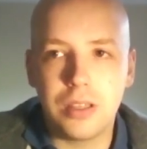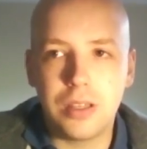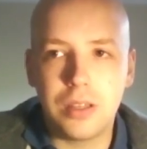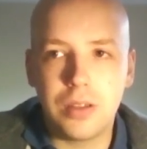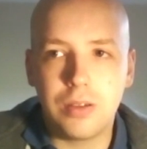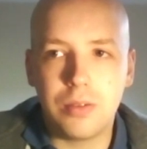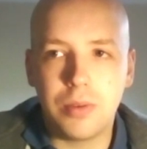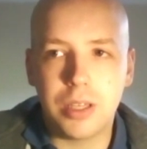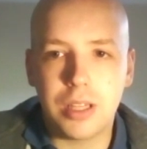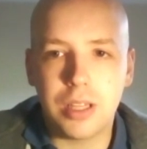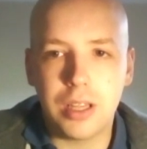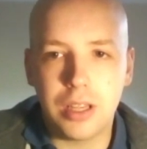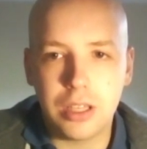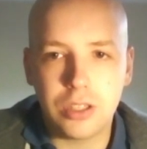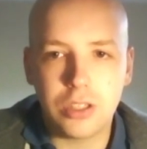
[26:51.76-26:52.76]
with
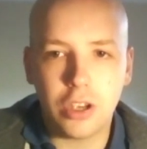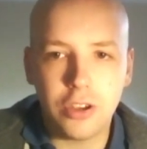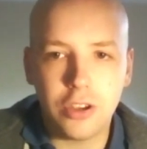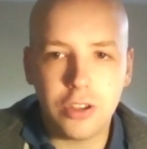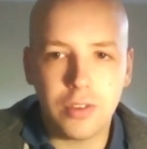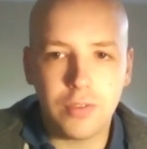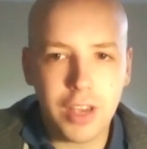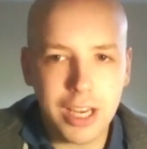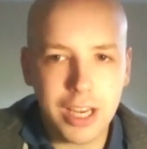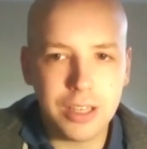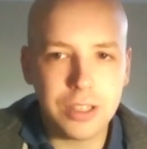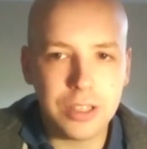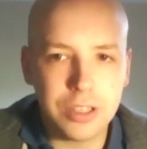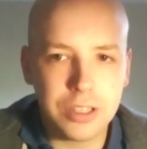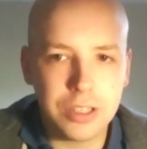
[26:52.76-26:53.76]
a south of
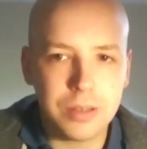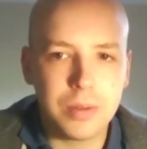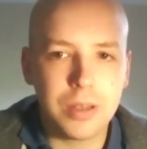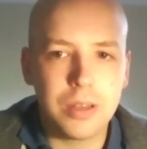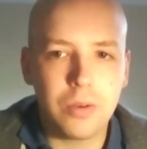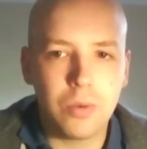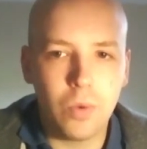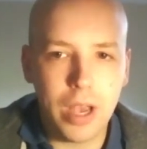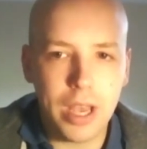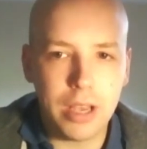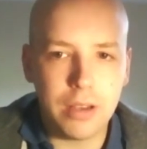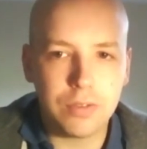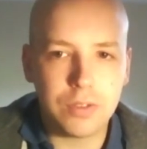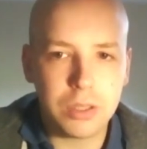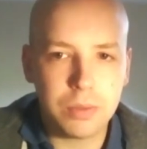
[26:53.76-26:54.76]
England way
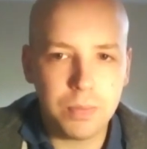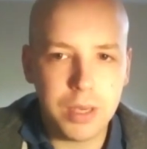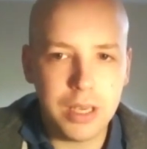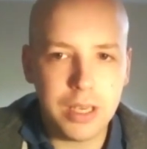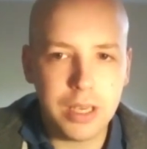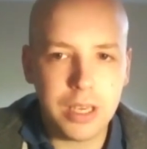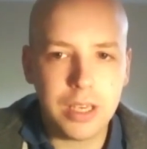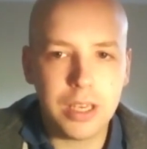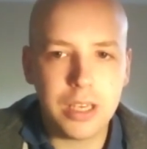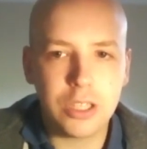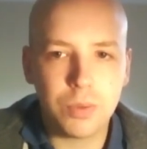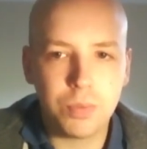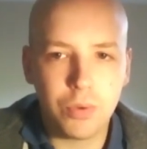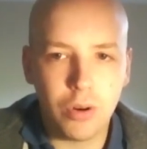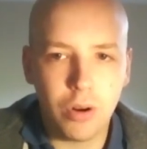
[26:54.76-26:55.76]
of speaking,
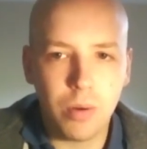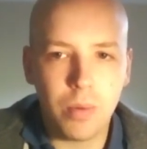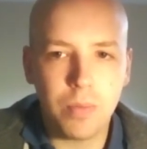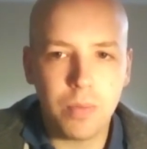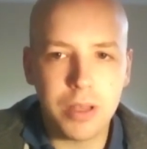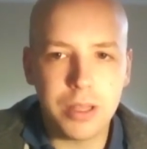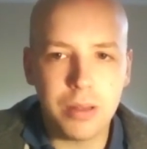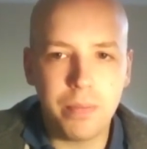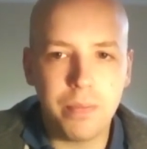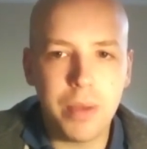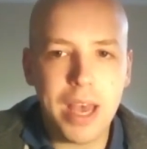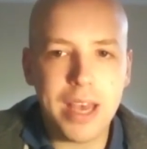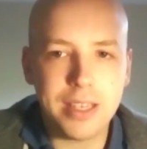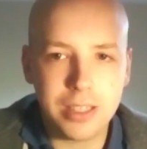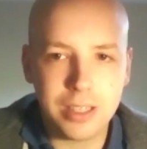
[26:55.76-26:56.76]
it's probably the
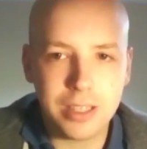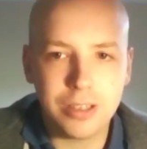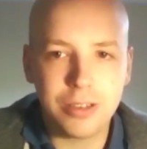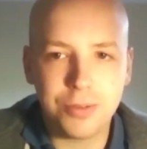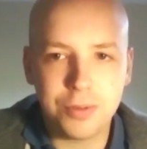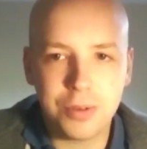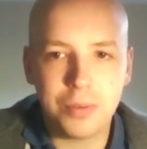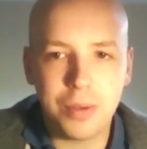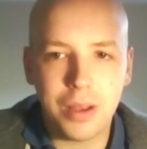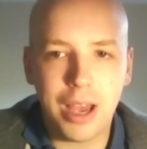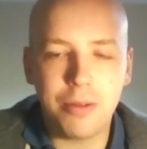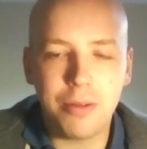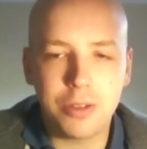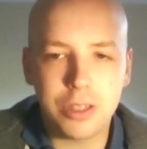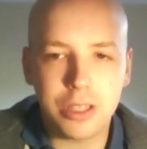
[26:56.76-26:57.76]
best,
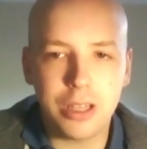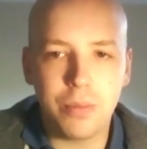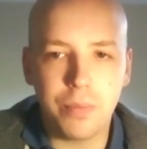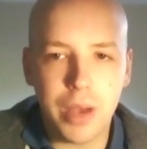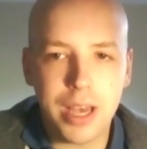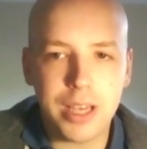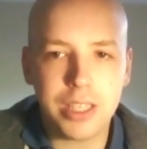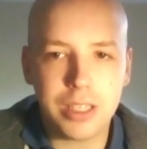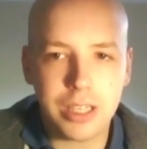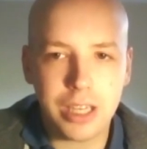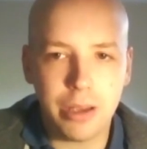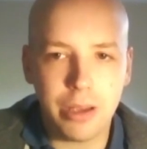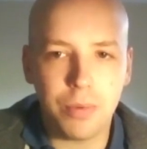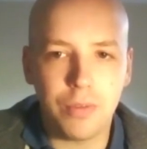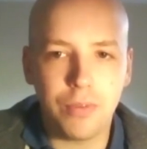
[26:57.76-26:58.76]
I would say, the best
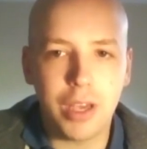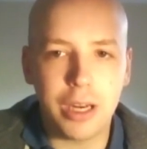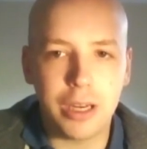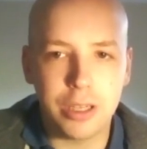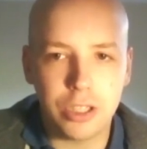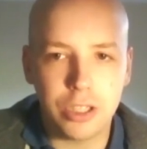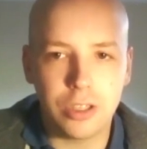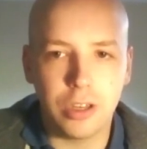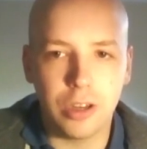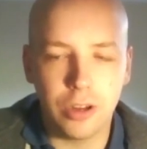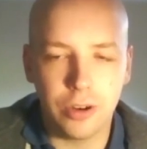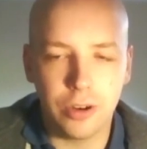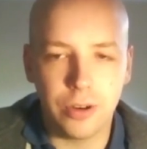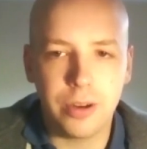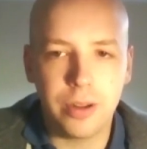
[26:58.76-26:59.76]
type of English to
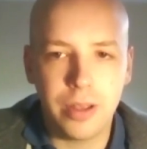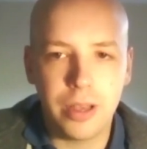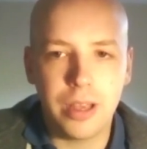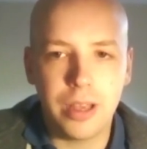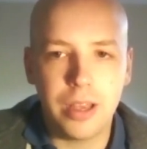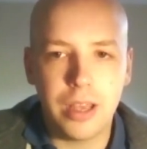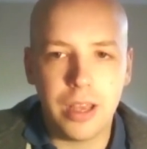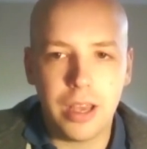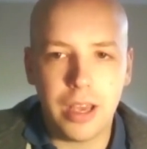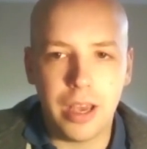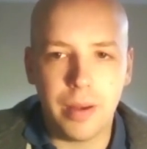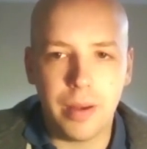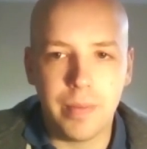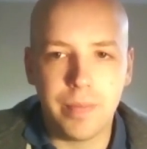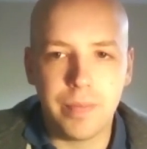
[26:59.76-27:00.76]
learn.
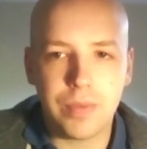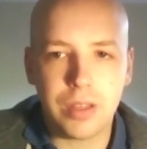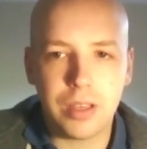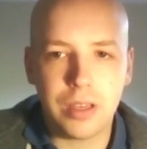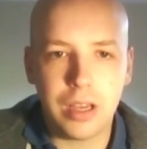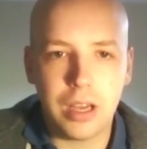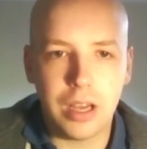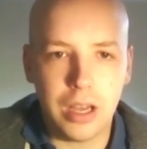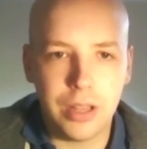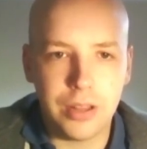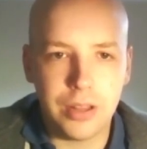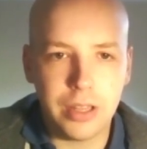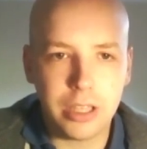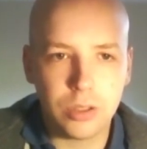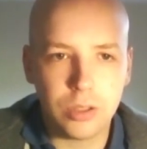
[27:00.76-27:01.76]
And
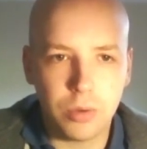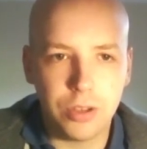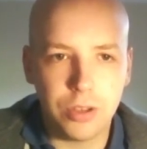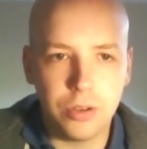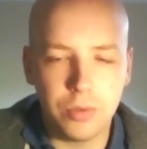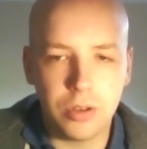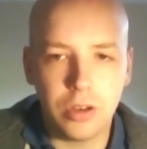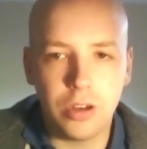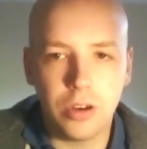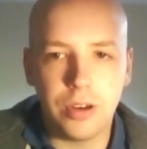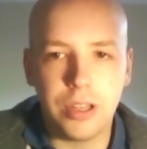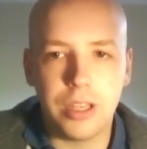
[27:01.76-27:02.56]
that's what you would learn